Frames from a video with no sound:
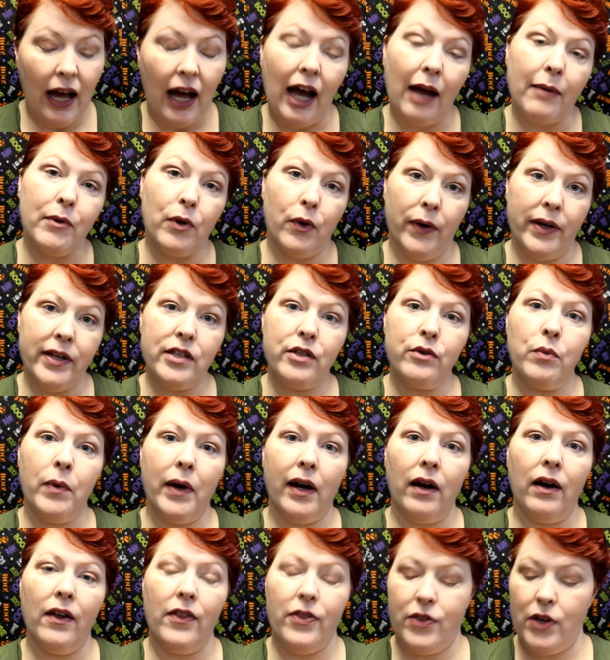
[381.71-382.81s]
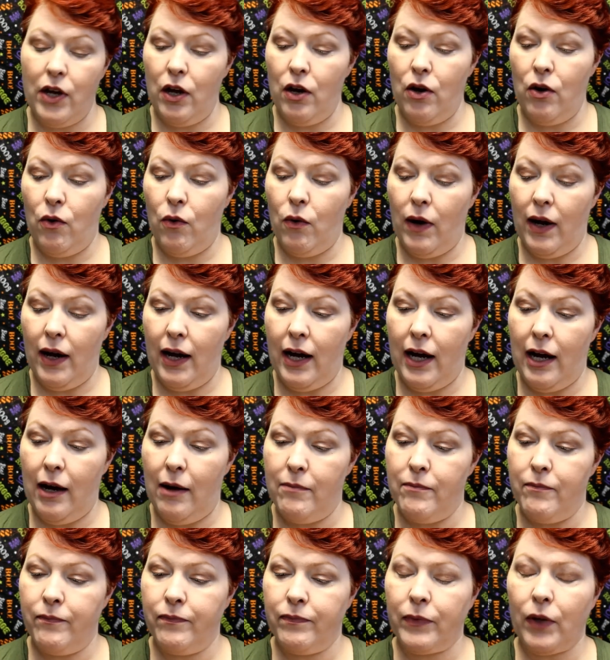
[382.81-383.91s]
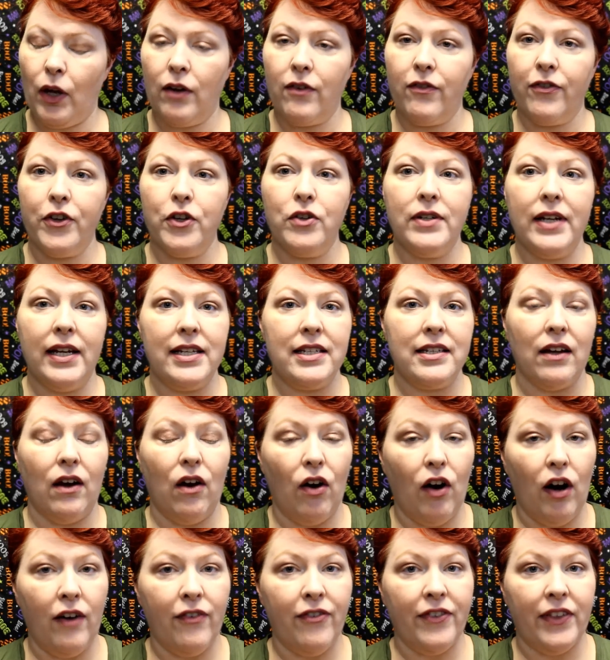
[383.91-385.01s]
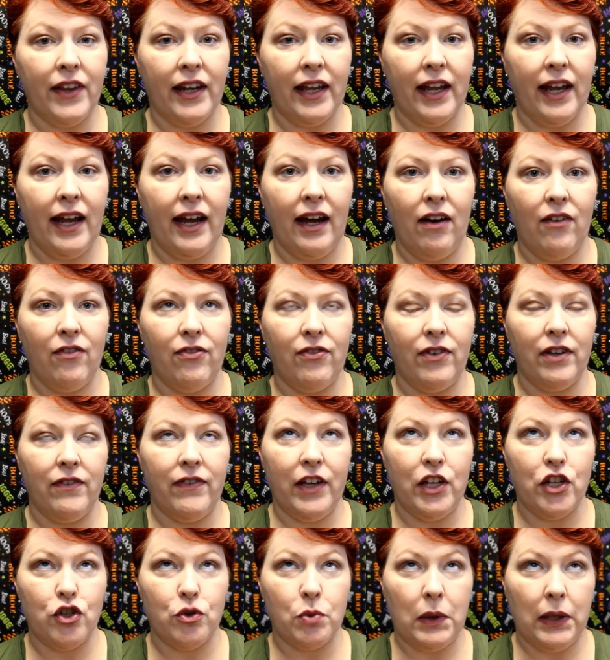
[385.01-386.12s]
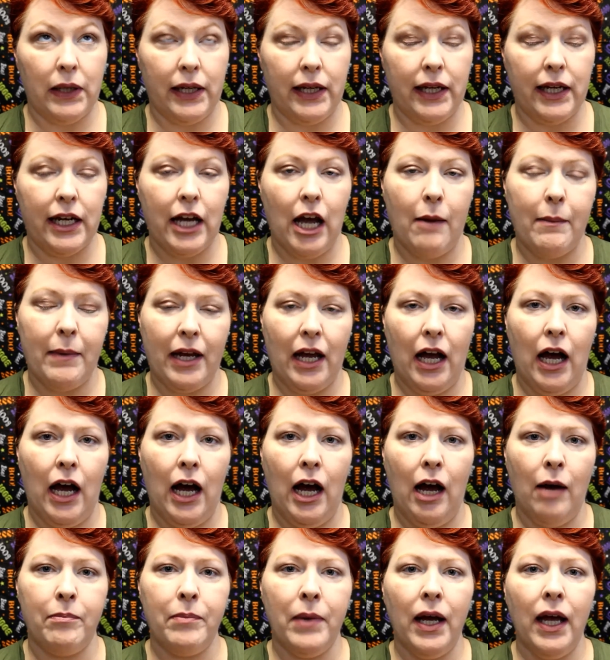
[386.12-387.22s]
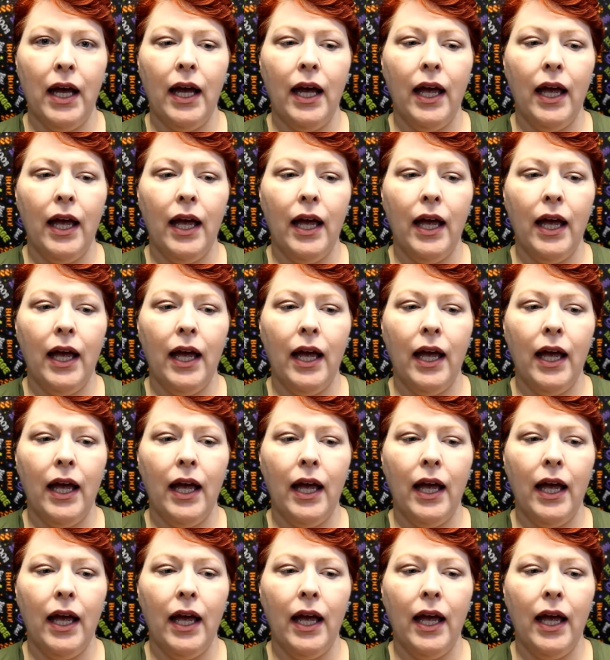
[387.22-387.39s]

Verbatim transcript: I'm going to wear it though um, on a few days off that I have eventually coming up